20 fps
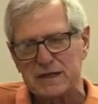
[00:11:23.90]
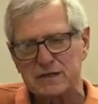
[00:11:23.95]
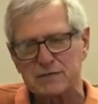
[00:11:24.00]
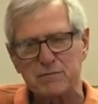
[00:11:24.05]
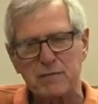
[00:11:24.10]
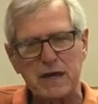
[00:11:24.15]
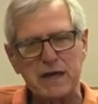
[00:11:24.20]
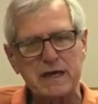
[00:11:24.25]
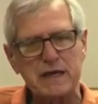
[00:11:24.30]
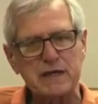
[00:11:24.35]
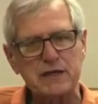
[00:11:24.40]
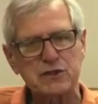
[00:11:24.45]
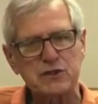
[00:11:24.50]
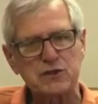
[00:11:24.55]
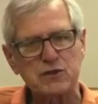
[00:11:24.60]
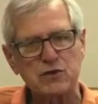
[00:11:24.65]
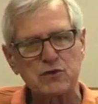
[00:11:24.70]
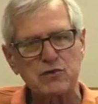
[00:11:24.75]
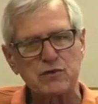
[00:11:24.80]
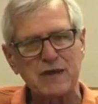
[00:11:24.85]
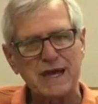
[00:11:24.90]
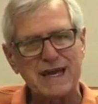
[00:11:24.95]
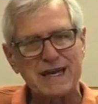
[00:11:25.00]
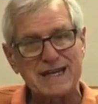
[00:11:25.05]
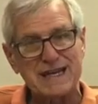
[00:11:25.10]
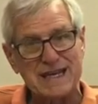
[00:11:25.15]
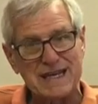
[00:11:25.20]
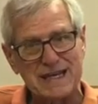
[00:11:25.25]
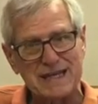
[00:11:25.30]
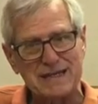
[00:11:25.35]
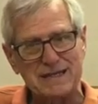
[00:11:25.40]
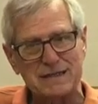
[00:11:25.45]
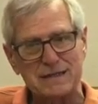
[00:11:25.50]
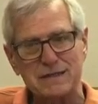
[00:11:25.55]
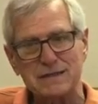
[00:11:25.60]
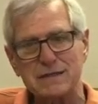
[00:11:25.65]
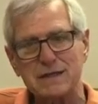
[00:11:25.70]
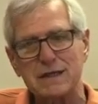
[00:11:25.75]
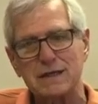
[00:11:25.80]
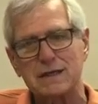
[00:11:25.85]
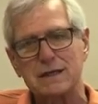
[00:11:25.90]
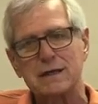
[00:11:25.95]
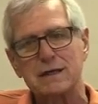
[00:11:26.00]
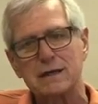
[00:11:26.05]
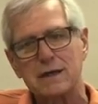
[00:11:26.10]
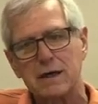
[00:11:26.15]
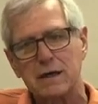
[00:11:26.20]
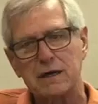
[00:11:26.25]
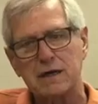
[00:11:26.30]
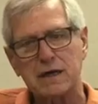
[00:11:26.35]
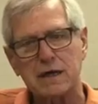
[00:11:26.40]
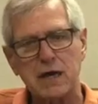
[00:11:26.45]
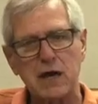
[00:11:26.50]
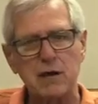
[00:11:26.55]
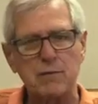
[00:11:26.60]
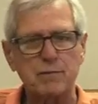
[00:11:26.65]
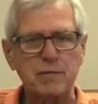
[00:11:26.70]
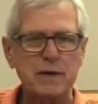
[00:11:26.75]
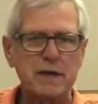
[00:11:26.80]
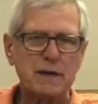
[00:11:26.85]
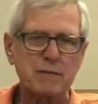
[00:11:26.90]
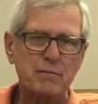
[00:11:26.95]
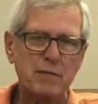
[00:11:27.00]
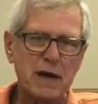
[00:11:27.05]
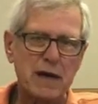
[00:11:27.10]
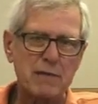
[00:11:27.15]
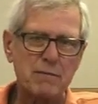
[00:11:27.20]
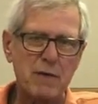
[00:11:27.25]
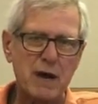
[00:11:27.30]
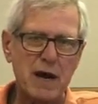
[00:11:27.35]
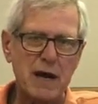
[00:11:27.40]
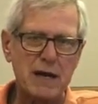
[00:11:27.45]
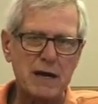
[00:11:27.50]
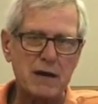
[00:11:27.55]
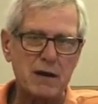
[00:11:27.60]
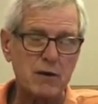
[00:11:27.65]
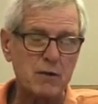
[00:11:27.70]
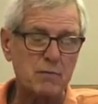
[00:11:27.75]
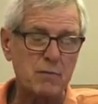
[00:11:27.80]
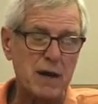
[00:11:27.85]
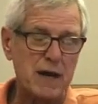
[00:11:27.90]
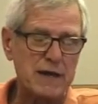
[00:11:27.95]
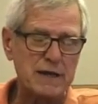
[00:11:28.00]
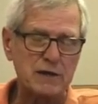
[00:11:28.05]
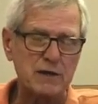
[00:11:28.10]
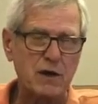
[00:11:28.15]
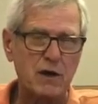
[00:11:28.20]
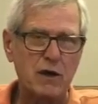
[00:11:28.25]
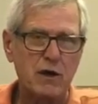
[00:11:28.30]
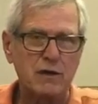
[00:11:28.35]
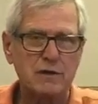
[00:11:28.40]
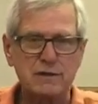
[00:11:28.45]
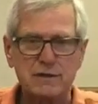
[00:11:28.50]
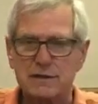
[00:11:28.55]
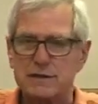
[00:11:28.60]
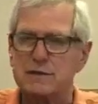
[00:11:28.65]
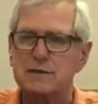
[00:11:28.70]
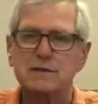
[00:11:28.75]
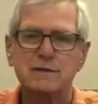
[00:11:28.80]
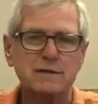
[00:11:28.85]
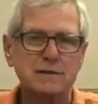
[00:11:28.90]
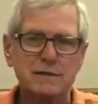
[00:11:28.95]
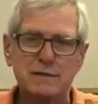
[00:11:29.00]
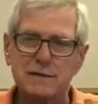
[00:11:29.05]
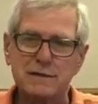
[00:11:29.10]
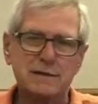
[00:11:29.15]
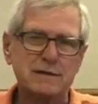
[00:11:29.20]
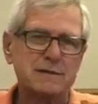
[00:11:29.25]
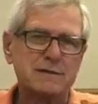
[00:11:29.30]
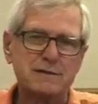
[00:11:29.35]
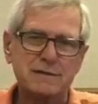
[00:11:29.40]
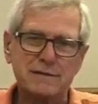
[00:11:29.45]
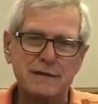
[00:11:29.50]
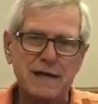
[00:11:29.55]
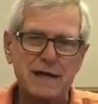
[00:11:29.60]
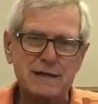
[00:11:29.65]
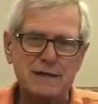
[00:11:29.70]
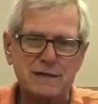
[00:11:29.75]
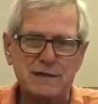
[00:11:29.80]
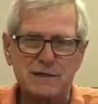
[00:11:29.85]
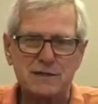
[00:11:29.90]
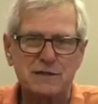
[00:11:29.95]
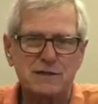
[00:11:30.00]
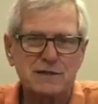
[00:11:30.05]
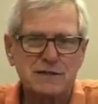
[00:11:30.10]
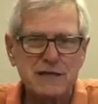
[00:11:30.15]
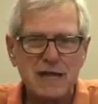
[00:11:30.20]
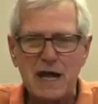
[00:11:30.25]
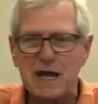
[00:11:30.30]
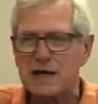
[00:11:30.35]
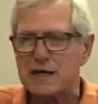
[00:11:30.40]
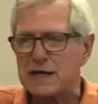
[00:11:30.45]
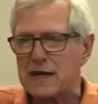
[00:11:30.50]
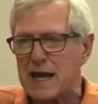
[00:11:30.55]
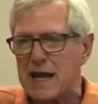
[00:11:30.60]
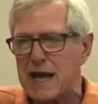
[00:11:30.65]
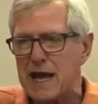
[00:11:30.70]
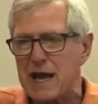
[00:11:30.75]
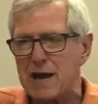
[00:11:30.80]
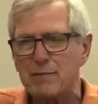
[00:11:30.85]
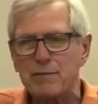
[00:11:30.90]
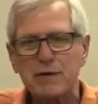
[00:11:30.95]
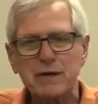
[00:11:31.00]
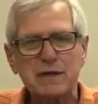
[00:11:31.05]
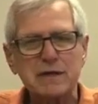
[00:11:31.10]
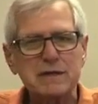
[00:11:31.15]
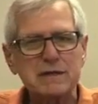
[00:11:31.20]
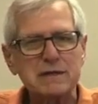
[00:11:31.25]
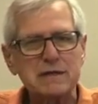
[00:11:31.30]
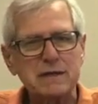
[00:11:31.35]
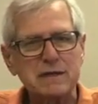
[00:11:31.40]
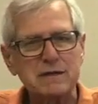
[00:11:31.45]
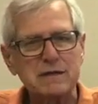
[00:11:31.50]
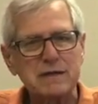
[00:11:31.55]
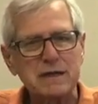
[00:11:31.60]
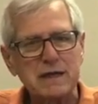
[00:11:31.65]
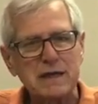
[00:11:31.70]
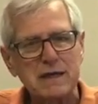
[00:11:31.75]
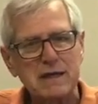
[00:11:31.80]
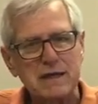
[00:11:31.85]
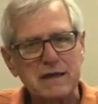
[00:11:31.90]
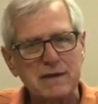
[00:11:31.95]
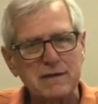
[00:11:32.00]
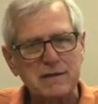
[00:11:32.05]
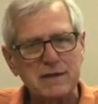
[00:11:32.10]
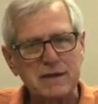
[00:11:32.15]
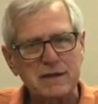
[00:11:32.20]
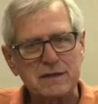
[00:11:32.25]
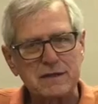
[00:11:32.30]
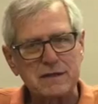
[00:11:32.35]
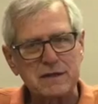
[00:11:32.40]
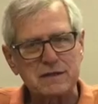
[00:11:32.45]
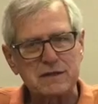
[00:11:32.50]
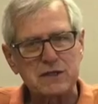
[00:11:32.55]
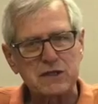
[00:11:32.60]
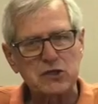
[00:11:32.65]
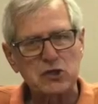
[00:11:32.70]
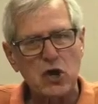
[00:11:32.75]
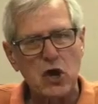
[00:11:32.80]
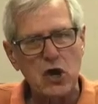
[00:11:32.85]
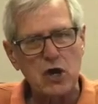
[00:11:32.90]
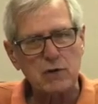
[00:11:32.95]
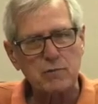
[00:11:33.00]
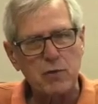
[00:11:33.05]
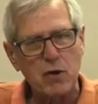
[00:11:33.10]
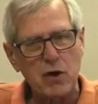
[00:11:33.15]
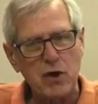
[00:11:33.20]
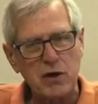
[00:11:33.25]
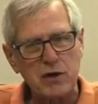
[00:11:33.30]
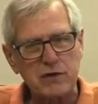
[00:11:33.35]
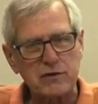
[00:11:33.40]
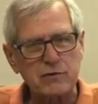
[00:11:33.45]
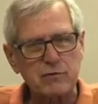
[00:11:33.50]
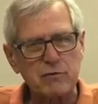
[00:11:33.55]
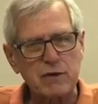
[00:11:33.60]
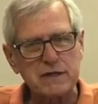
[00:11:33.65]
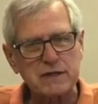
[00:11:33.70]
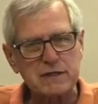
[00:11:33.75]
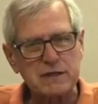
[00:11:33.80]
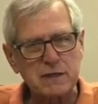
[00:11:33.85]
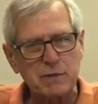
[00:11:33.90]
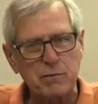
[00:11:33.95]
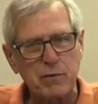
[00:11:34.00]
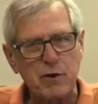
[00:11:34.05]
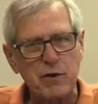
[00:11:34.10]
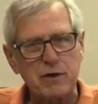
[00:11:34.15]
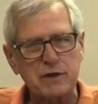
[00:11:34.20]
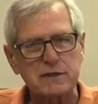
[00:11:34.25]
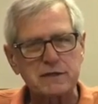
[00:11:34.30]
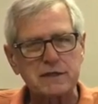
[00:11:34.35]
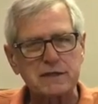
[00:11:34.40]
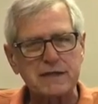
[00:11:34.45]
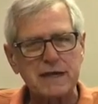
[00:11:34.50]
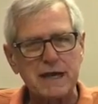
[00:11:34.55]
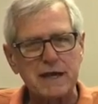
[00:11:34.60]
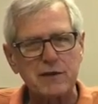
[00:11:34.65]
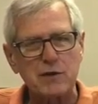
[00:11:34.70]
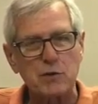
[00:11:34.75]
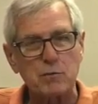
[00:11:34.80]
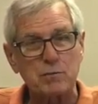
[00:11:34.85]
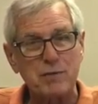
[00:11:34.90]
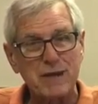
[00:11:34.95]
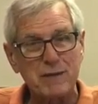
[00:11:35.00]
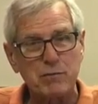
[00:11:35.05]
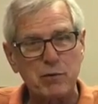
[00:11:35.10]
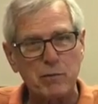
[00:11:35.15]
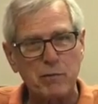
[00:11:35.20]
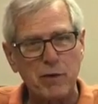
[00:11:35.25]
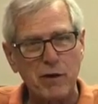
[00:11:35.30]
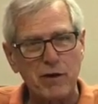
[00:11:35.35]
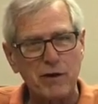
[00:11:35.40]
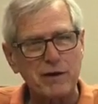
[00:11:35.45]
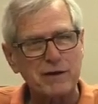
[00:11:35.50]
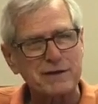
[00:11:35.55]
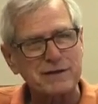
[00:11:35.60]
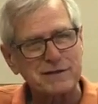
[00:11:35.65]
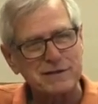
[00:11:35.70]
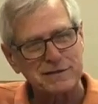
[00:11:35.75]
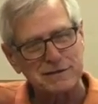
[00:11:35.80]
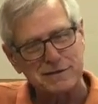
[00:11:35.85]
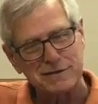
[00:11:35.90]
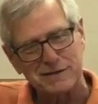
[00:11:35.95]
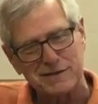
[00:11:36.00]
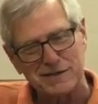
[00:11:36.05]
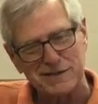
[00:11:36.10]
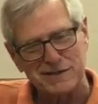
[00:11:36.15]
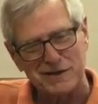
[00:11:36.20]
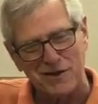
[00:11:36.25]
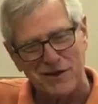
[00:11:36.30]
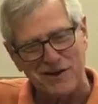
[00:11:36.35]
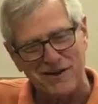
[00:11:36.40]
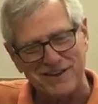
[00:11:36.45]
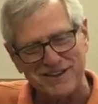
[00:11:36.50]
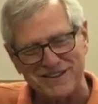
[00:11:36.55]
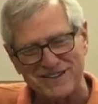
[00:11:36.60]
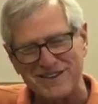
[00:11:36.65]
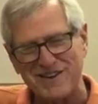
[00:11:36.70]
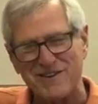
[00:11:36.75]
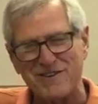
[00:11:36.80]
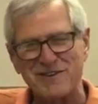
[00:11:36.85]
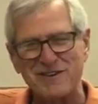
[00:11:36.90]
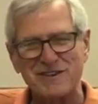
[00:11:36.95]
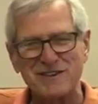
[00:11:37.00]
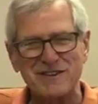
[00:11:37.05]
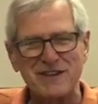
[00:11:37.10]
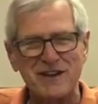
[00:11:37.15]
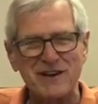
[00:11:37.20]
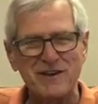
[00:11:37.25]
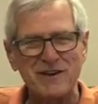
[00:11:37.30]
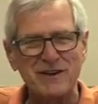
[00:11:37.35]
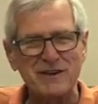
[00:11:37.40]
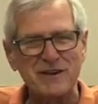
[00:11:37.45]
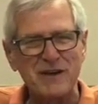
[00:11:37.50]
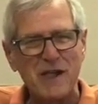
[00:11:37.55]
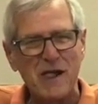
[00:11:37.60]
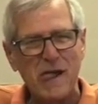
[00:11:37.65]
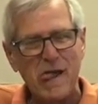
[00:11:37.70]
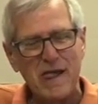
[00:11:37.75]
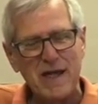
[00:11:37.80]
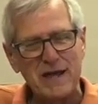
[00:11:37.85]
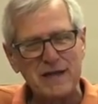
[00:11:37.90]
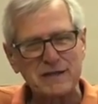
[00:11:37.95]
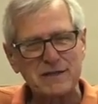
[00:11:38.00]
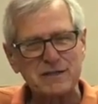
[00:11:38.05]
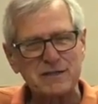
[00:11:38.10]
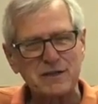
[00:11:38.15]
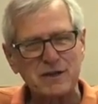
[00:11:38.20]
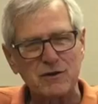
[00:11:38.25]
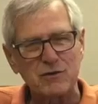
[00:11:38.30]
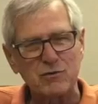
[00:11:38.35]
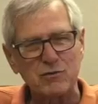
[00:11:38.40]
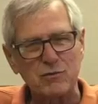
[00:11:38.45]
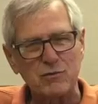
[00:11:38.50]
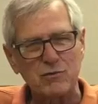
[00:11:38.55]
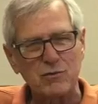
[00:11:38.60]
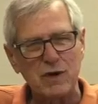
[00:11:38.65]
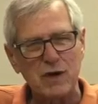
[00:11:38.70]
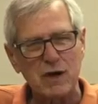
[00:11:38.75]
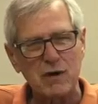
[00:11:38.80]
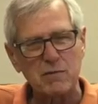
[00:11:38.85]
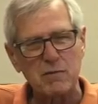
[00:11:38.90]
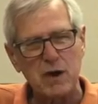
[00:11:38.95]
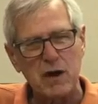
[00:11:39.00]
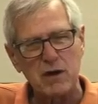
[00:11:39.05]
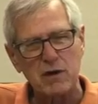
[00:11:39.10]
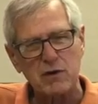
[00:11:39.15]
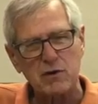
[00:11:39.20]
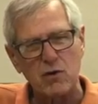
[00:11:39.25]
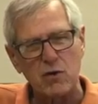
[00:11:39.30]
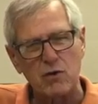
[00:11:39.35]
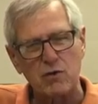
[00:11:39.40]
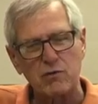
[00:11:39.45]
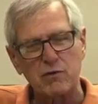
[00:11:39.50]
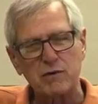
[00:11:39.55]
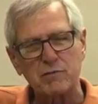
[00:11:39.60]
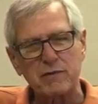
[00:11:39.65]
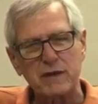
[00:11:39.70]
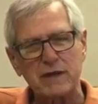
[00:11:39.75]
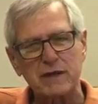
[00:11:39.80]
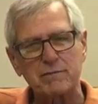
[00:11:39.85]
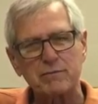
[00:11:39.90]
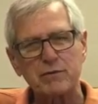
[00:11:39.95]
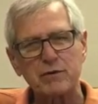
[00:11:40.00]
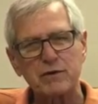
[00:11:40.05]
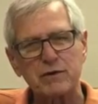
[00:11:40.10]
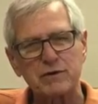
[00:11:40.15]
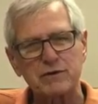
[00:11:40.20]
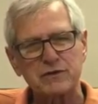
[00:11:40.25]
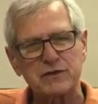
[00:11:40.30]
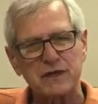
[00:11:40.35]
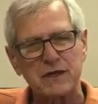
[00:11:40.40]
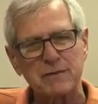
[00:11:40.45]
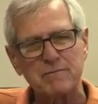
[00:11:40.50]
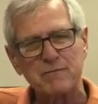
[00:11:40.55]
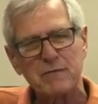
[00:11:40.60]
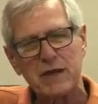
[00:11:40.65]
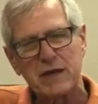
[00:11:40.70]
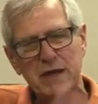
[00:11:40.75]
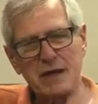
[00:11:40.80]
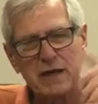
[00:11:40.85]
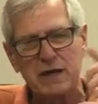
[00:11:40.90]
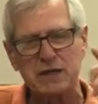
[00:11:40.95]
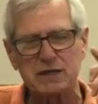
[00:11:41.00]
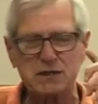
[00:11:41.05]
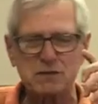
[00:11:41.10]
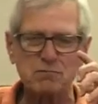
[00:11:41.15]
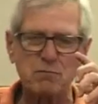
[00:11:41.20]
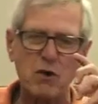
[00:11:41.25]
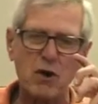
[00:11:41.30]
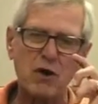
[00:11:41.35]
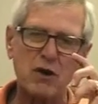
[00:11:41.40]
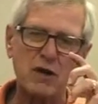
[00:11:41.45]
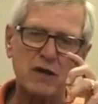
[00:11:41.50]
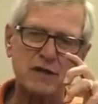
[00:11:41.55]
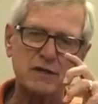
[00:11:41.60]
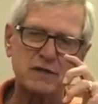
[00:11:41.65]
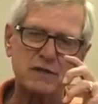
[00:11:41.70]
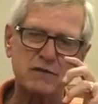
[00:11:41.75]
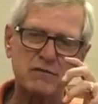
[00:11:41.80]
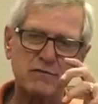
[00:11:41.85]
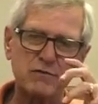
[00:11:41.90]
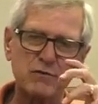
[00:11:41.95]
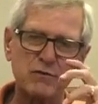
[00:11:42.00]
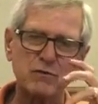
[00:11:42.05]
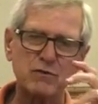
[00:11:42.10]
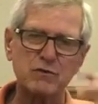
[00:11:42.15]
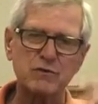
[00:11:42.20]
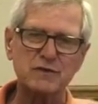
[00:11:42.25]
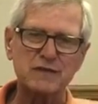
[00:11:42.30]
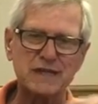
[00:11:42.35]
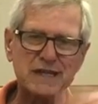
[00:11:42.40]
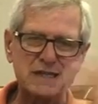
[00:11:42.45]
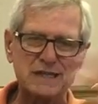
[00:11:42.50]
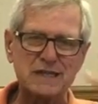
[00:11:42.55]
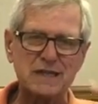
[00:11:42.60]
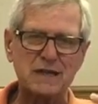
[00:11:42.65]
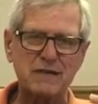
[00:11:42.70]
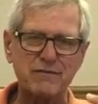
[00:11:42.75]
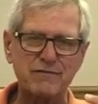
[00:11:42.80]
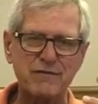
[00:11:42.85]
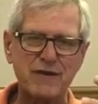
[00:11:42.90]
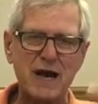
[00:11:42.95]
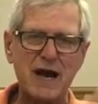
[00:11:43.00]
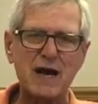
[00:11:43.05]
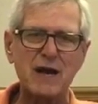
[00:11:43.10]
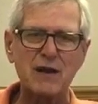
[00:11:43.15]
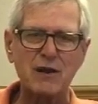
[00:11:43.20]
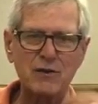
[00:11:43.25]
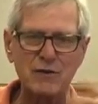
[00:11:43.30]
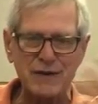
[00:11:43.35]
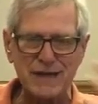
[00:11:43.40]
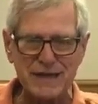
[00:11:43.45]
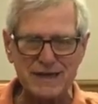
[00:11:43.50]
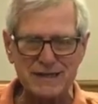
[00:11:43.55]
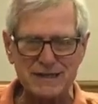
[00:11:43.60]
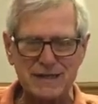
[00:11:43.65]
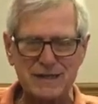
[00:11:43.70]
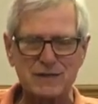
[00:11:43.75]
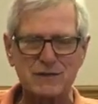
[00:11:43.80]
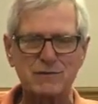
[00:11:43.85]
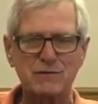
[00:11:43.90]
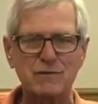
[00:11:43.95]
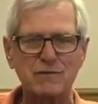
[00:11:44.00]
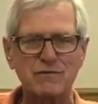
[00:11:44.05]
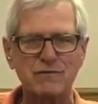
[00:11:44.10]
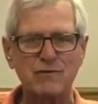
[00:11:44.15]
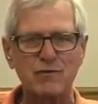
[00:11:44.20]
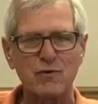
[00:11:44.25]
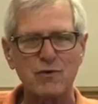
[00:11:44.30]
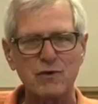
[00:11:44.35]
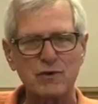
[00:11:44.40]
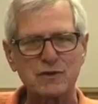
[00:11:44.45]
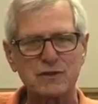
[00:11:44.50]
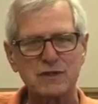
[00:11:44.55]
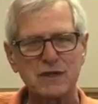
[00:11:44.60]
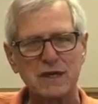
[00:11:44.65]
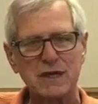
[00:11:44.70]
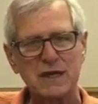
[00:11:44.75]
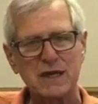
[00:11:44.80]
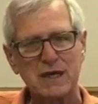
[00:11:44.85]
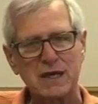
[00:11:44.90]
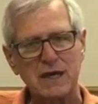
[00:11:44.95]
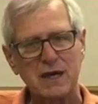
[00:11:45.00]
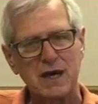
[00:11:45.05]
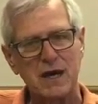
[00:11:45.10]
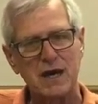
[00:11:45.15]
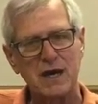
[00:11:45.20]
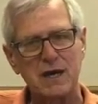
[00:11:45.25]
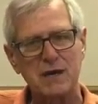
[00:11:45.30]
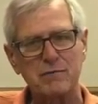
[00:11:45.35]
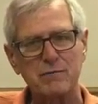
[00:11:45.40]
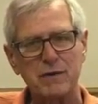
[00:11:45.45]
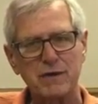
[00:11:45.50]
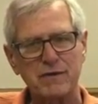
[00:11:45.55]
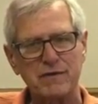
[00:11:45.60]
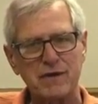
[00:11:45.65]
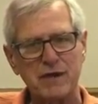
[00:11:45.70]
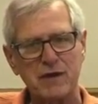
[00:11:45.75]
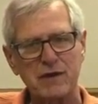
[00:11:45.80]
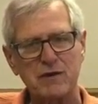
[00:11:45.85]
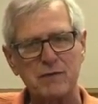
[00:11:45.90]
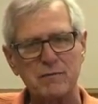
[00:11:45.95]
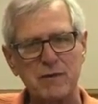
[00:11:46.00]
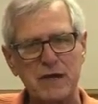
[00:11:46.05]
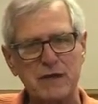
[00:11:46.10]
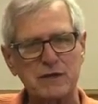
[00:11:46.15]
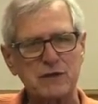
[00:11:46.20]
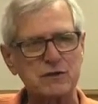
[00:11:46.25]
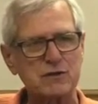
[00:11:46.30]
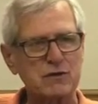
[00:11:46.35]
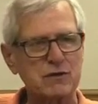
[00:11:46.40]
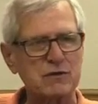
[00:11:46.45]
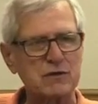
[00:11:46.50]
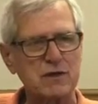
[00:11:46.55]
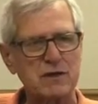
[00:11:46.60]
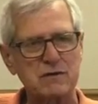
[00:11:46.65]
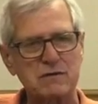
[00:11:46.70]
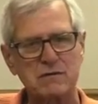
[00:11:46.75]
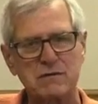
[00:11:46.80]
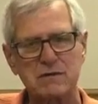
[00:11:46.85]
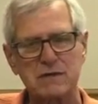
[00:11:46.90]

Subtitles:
making sure that kids unaccompanied by by adults, that's just not going to happen. That it's a dog park. The rest of the parks in town are people parks. The dogs are in there, and so our goal would be to produce a small list of rules, easy to follow, easy to enforce, but there to make sure that